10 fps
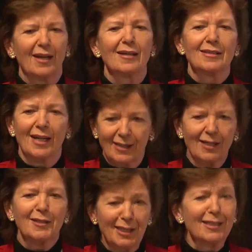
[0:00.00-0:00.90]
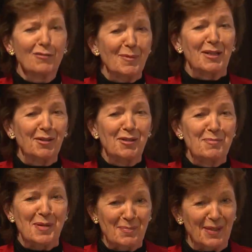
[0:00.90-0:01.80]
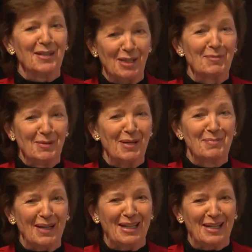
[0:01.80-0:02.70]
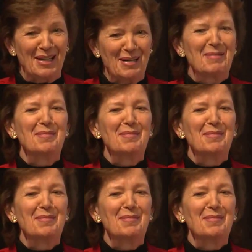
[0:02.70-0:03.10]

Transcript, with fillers: And I can't think of a better group than WLP